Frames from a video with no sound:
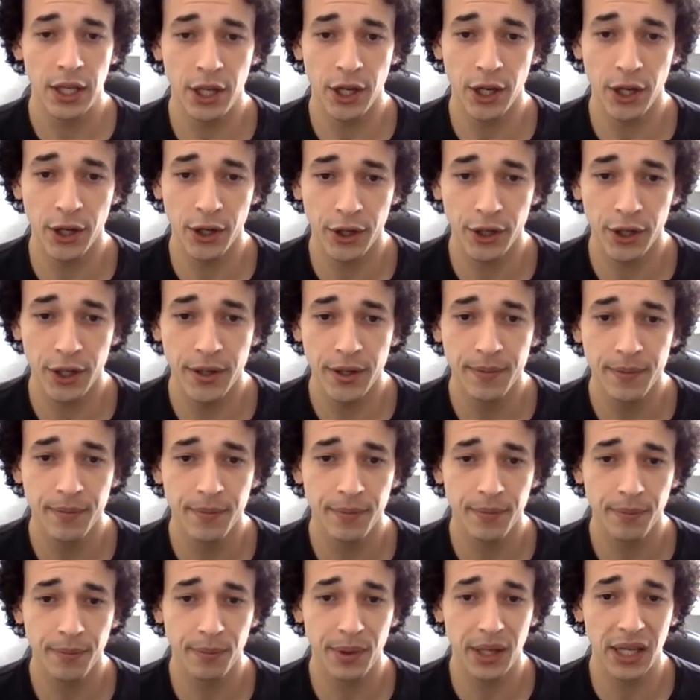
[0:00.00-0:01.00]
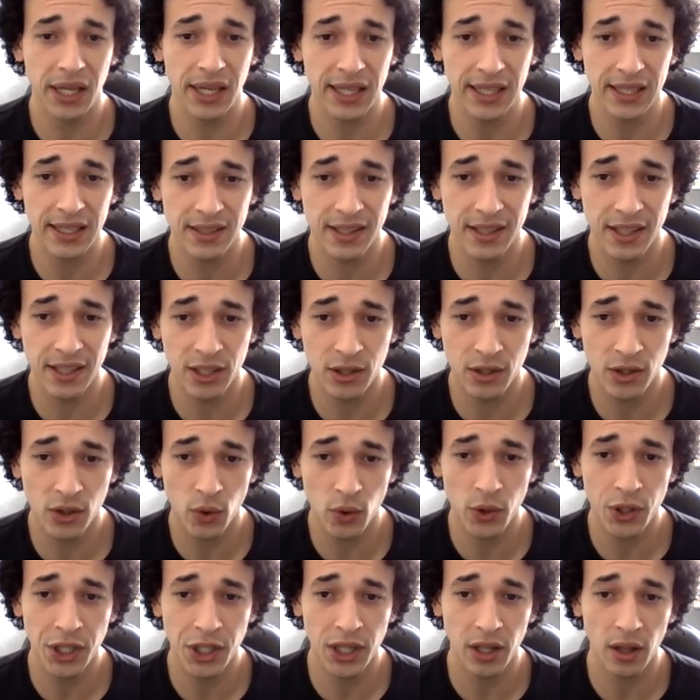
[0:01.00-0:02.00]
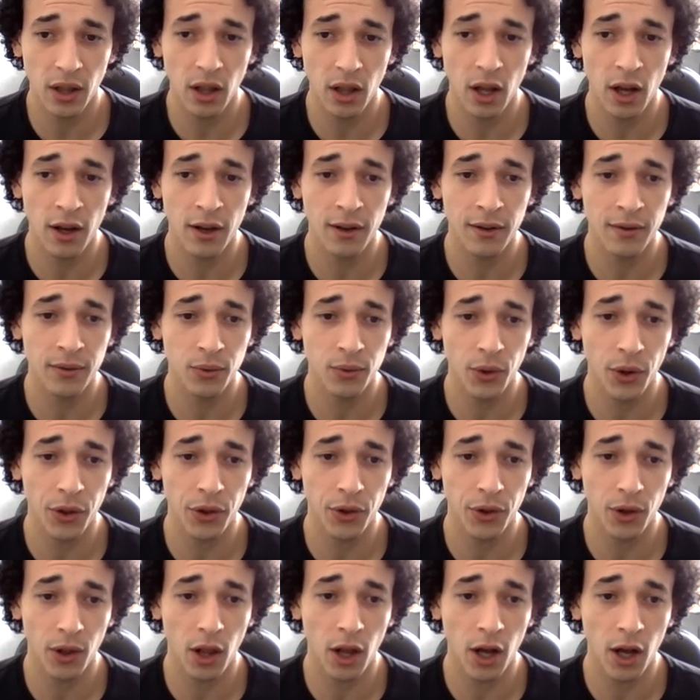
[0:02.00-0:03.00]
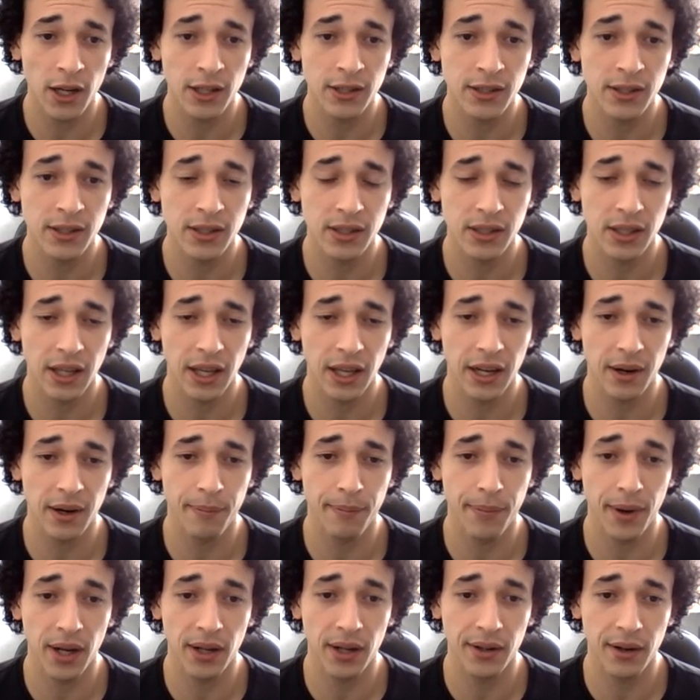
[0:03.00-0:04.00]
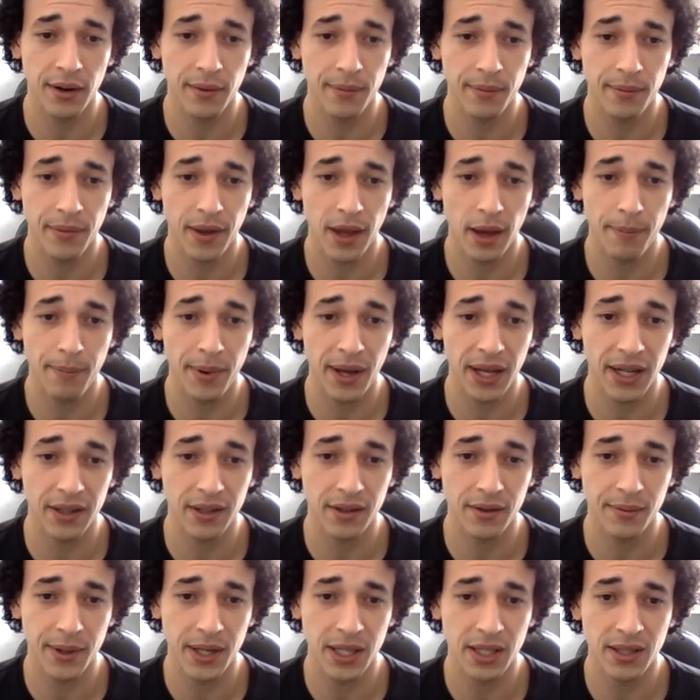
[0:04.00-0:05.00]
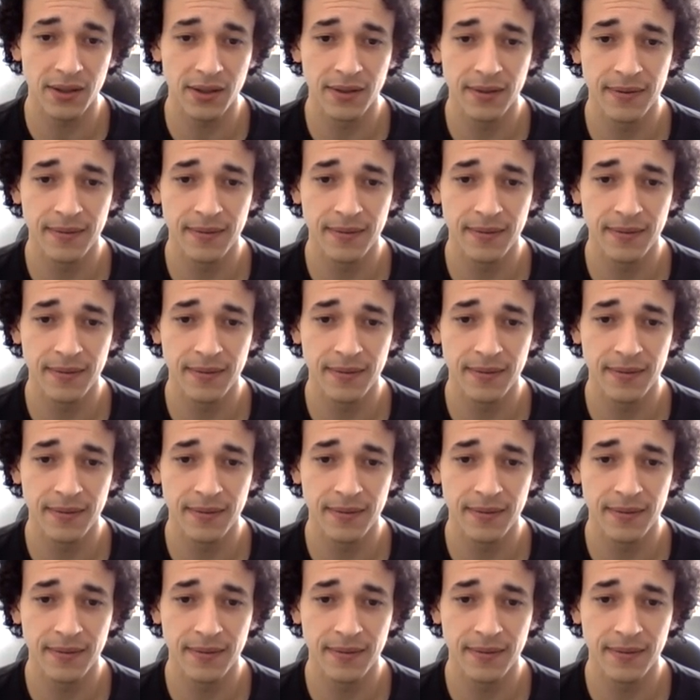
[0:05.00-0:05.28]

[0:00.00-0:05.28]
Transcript: young, because they associate love with loss and abandonment.